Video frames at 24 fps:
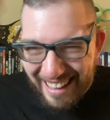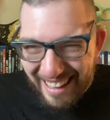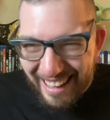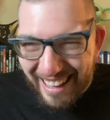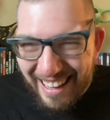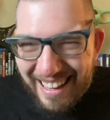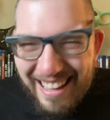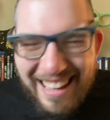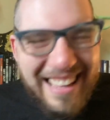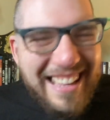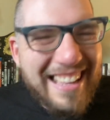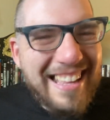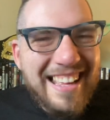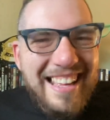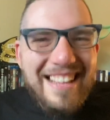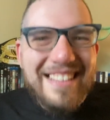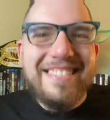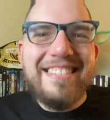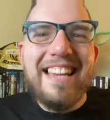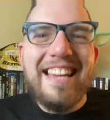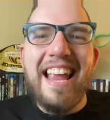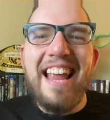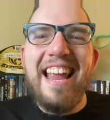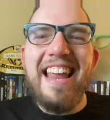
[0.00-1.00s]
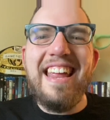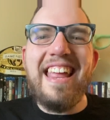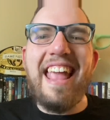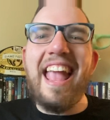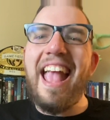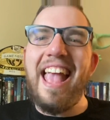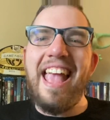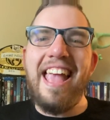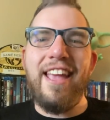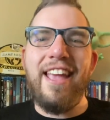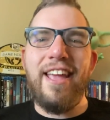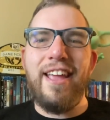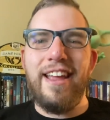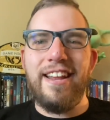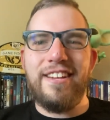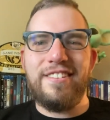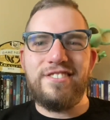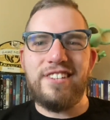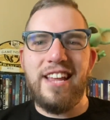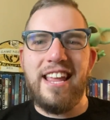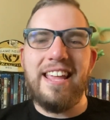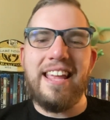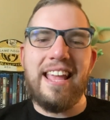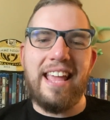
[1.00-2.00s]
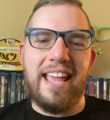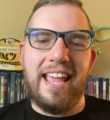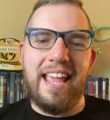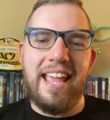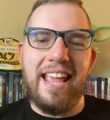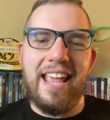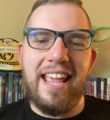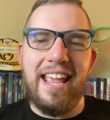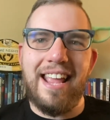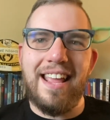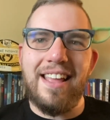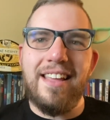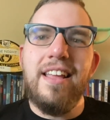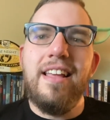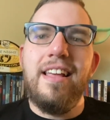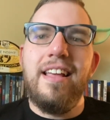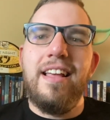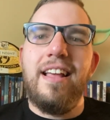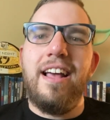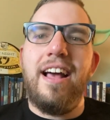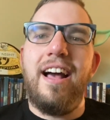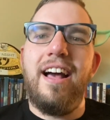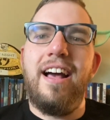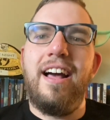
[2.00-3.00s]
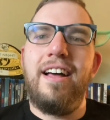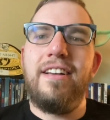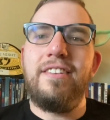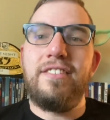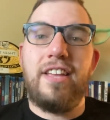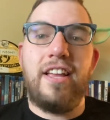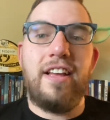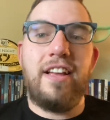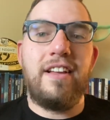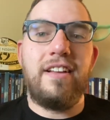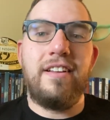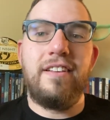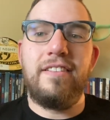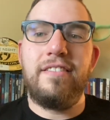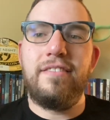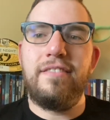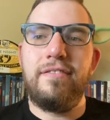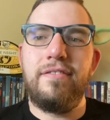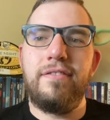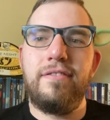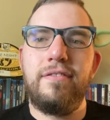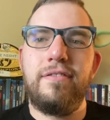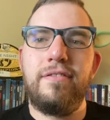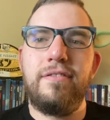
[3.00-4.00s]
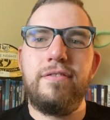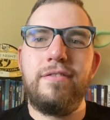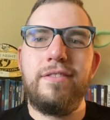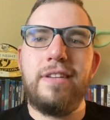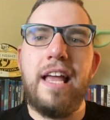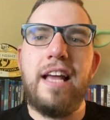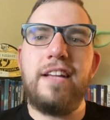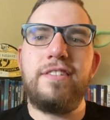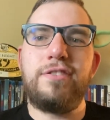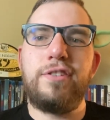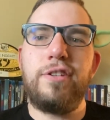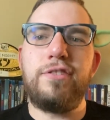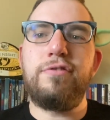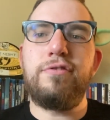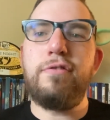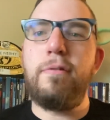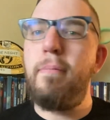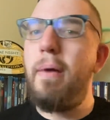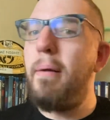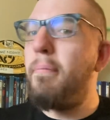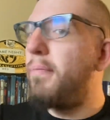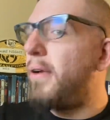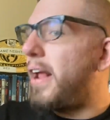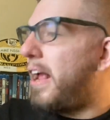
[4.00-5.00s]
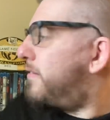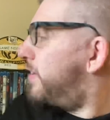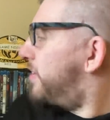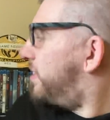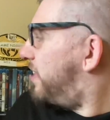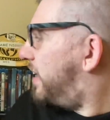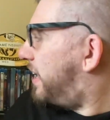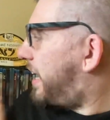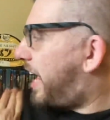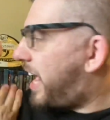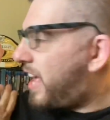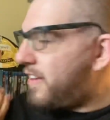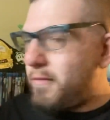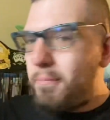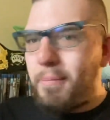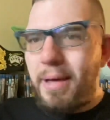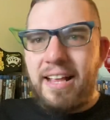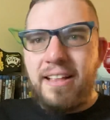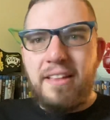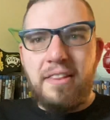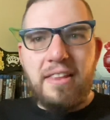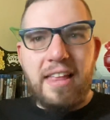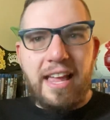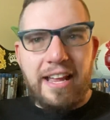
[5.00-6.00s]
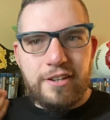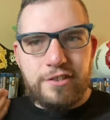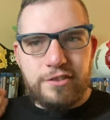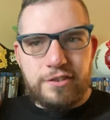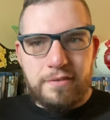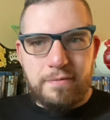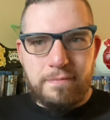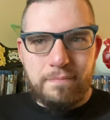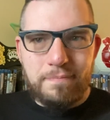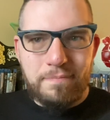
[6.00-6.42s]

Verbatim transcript: JK, JK. Uh, yes, just remember everything I have in my collection